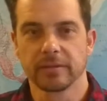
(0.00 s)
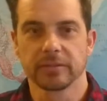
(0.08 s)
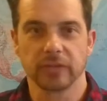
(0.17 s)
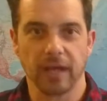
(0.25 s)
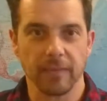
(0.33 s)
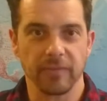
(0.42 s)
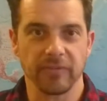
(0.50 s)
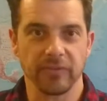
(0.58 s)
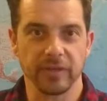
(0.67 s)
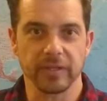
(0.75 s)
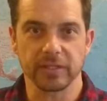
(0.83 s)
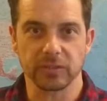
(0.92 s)
So I
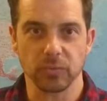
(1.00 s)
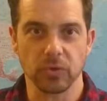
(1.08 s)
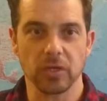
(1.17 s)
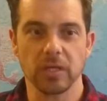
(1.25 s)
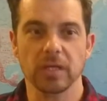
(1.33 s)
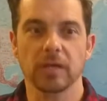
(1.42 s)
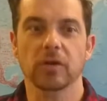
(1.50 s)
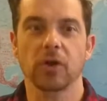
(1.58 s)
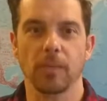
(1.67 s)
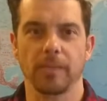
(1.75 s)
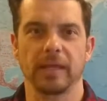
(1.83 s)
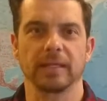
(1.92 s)
prefer the smaller
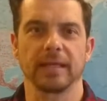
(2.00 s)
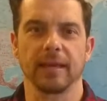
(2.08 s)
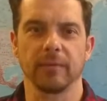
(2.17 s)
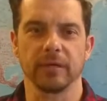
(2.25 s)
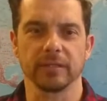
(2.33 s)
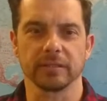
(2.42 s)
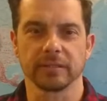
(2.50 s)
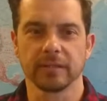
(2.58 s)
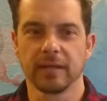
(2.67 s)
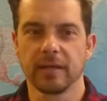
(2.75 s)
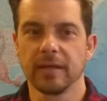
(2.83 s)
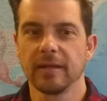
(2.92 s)
compact cameras.
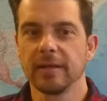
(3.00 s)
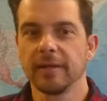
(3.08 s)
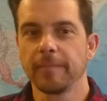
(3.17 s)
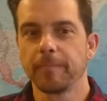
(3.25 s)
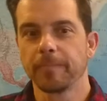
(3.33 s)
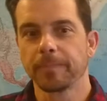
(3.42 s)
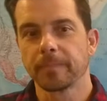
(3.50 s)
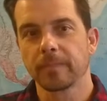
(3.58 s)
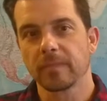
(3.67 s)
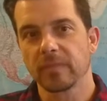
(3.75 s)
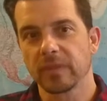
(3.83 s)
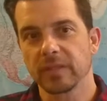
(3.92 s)

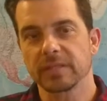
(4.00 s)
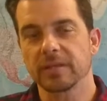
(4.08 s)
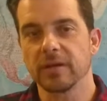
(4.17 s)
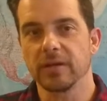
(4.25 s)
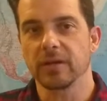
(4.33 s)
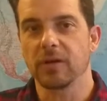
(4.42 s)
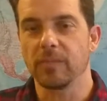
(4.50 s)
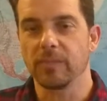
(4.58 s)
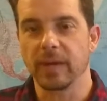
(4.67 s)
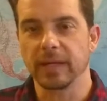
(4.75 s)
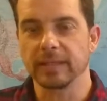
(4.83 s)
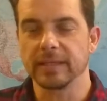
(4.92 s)
This Sony
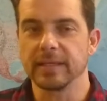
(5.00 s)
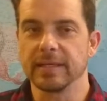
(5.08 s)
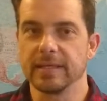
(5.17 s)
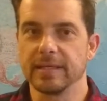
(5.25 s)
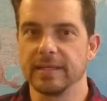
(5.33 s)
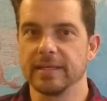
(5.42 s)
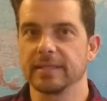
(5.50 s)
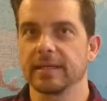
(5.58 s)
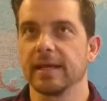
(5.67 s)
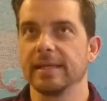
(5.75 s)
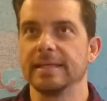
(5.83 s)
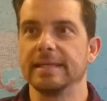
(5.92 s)
compact is
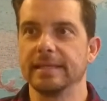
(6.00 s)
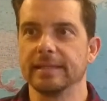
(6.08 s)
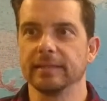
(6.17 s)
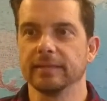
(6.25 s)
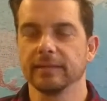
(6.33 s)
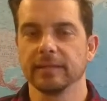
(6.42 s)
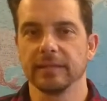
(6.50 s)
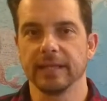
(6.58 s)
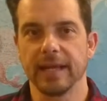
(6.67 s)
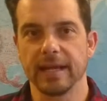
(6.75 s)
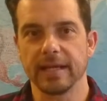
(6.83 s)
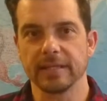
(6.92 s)
ideal. It
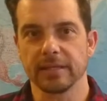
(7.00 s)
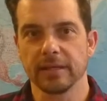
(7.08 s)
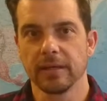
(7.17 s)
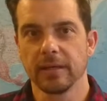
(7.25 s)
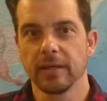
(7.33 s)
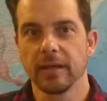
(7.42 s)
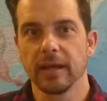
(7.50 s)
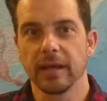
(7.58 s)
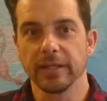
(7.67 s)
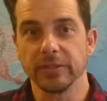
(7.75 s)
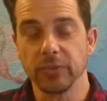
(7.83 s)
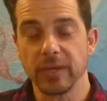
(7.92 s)
has
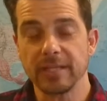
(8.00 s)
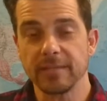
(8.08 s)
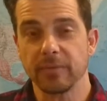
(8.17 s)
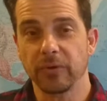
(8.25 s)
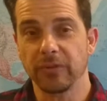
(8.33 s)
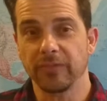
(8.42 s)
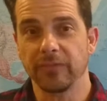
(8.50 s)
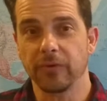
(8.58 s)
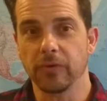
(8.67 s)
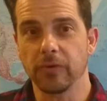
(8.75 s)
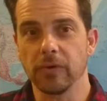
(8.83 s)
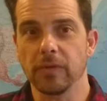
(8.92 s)
a
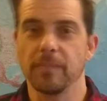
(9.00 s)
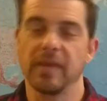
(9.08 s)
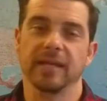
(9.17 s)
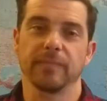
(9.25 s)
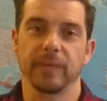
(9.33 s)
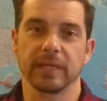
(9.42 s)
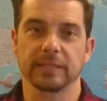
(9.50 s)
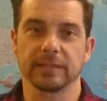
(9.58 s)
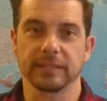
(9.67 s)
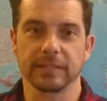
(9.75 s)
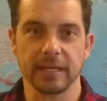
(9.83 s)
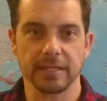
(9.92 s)
20.4
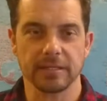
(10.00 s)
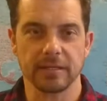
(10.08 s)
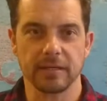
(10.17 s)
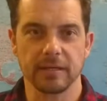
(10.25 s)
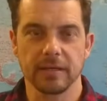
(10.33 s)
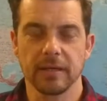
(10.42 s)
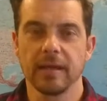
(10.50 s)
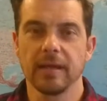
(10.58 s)
megapixel sensor.